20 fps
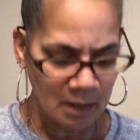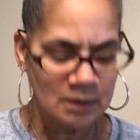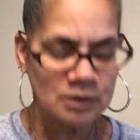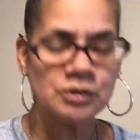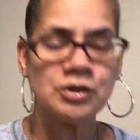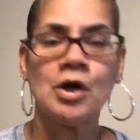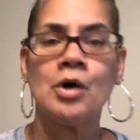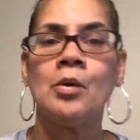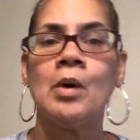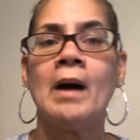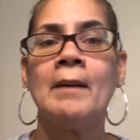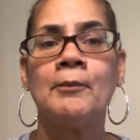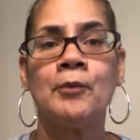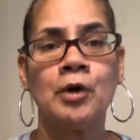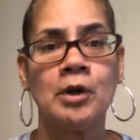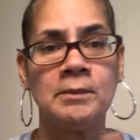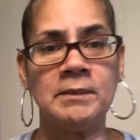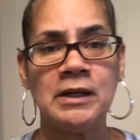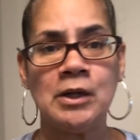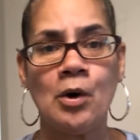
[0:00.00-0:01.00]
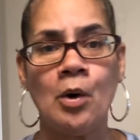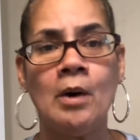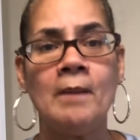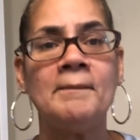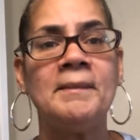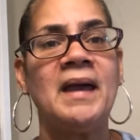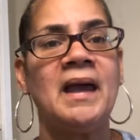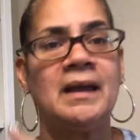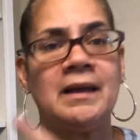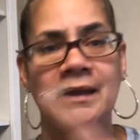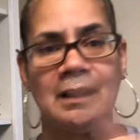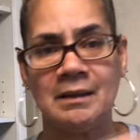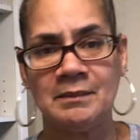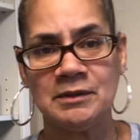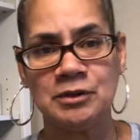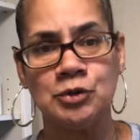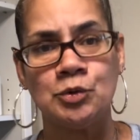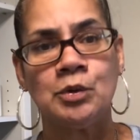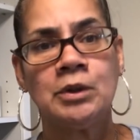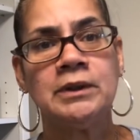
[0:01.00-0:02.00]
So I'm gonna be going back and I'm
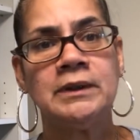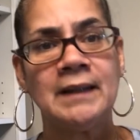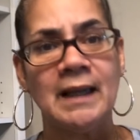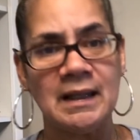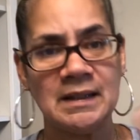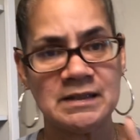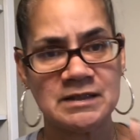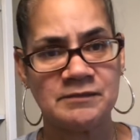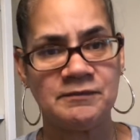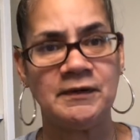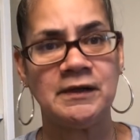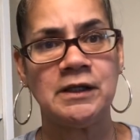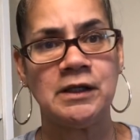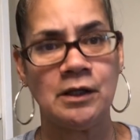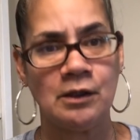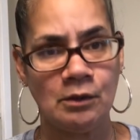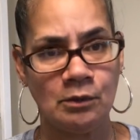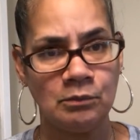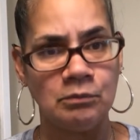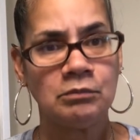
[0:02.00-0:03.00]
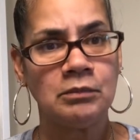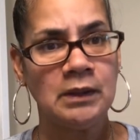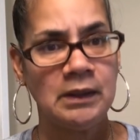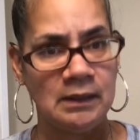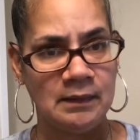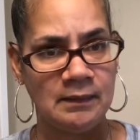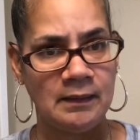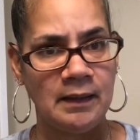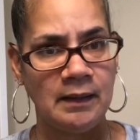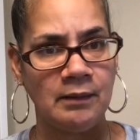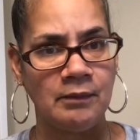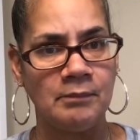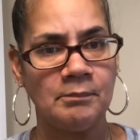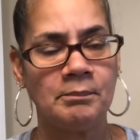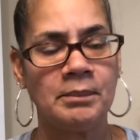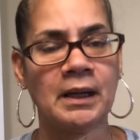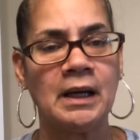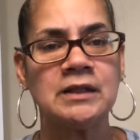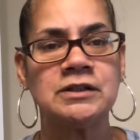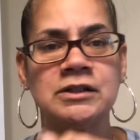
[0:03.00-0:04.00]
gonna do a nice video in there.
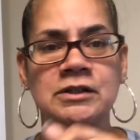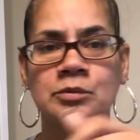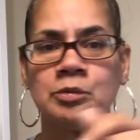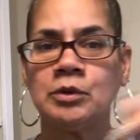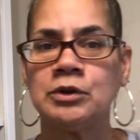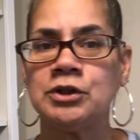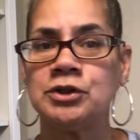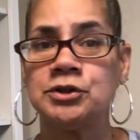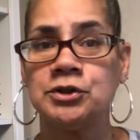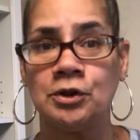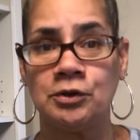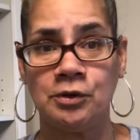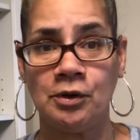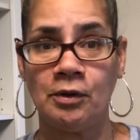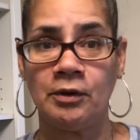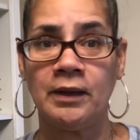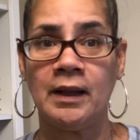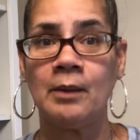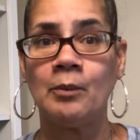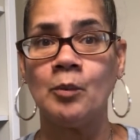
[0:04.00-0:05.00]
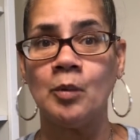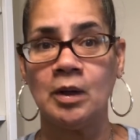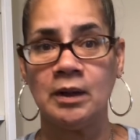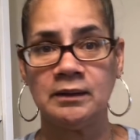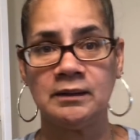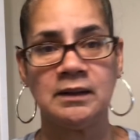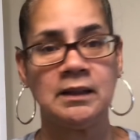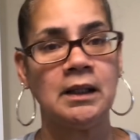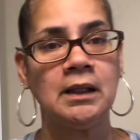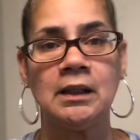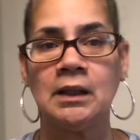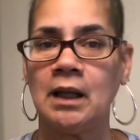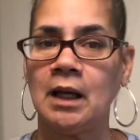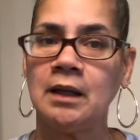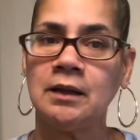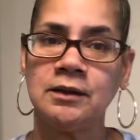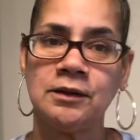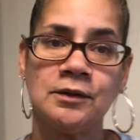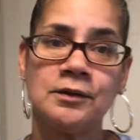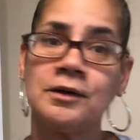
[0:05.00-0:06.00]
But I just wanted to show y'all that one thing.
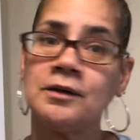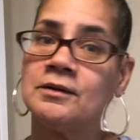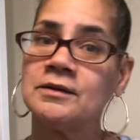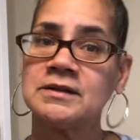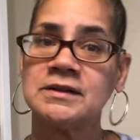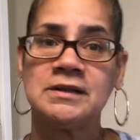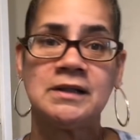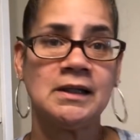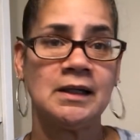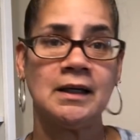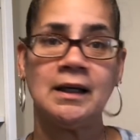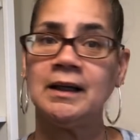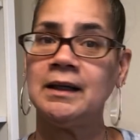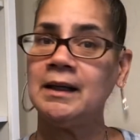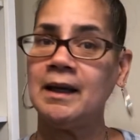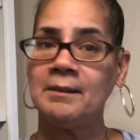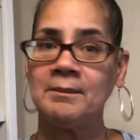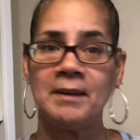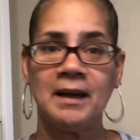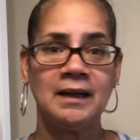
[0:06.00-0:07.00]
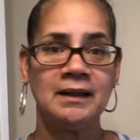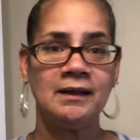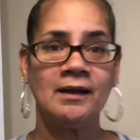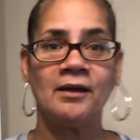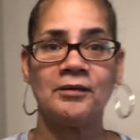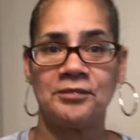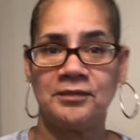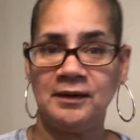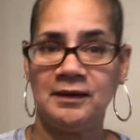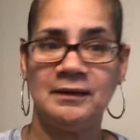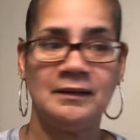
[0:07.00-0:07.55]
Like your girl said, I ain't gotta buy nothing.